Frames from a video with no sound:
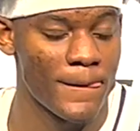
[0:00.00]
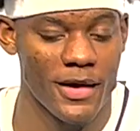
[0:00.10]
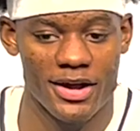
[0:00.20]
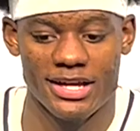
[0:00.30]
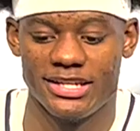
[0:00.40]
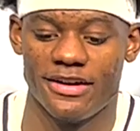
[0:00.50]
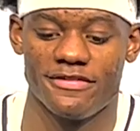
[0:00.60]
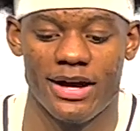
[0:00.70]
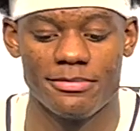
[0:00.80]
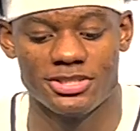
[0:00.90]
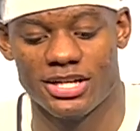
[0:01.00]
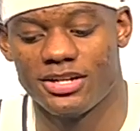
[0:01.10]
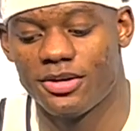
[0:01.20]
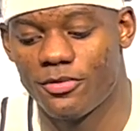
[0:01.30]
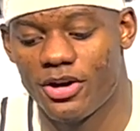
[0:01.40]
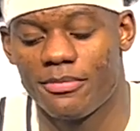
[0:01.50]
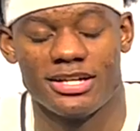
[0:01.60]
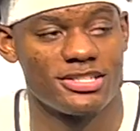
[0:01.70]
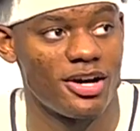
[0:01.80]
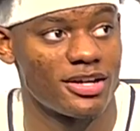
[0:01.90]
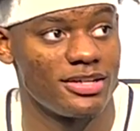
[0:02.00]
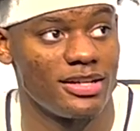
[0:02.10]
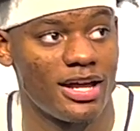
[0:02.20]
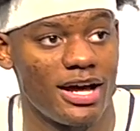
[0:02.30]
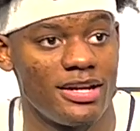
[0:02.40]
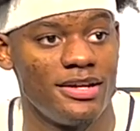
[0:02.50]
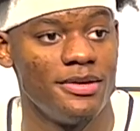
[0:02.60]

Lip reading: Oh, yeah, definitely. I've been trying to work on my talking a lot.